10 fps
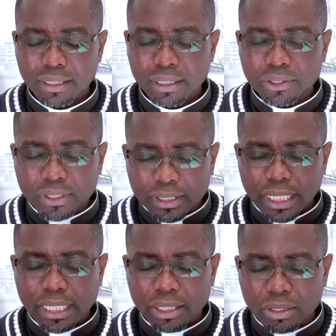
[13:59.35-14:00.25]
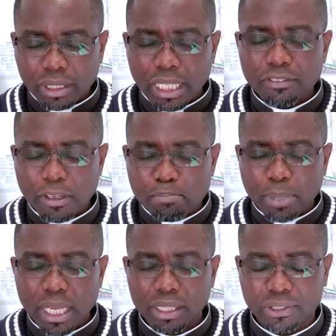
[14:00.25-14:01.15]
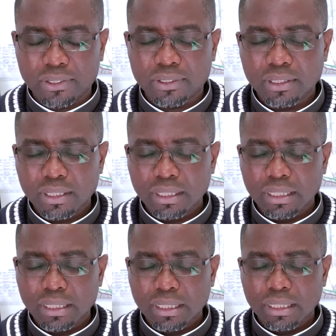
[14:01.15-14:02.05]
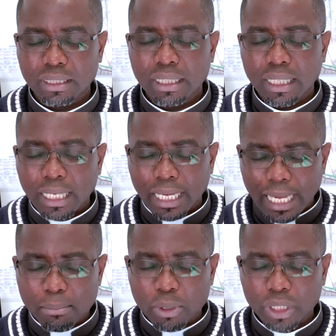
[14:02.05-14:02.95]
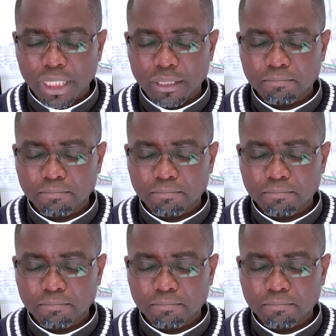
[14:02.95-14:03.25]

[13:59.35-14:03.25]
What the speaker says: to seek to live in peace, harmony,